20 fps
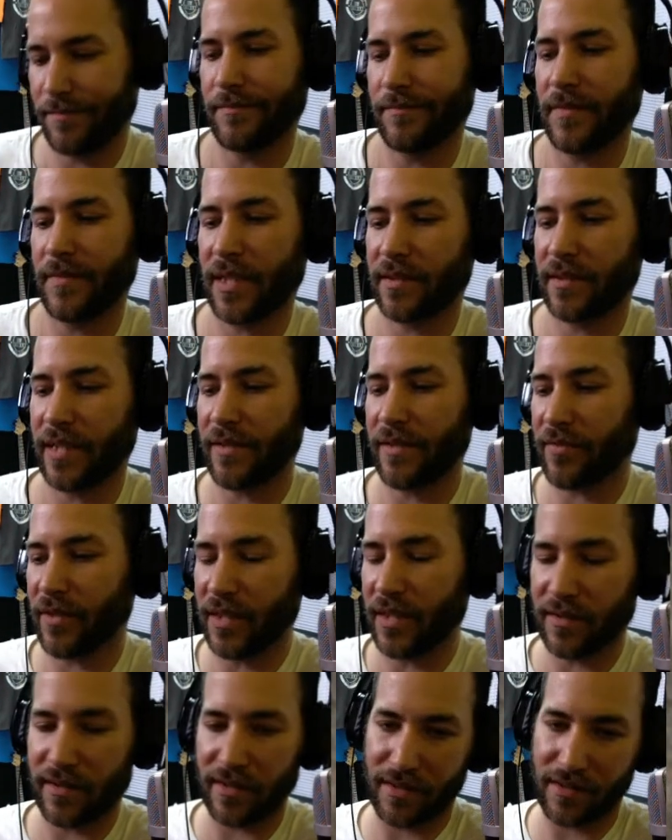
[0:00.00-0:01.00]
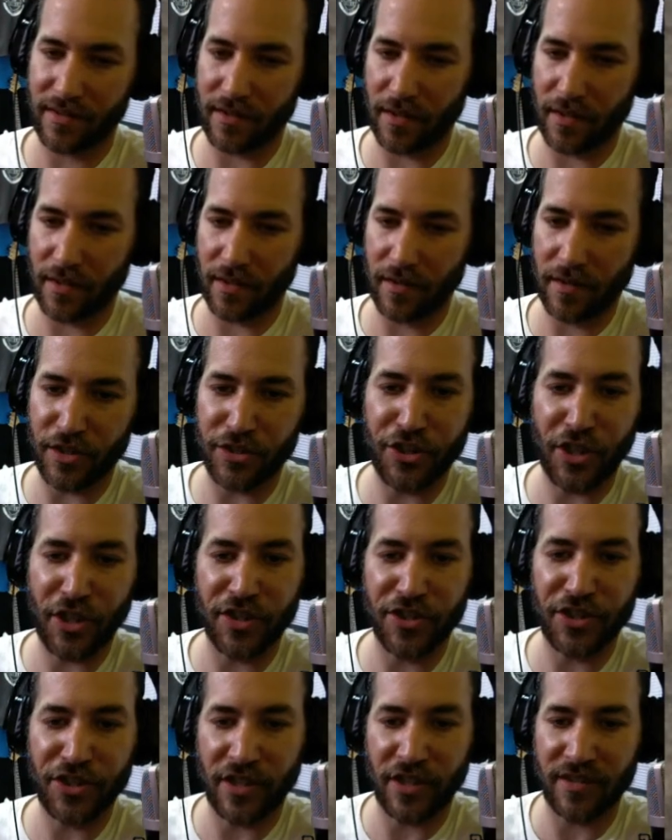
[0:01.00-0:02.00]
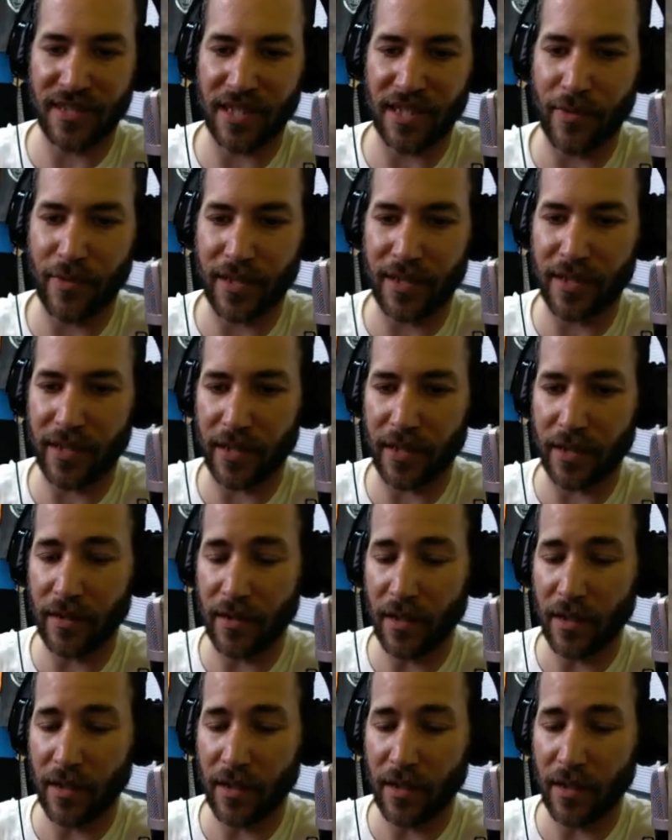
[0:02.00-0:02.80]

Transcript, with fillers: like say for instance the the church shirts that we did.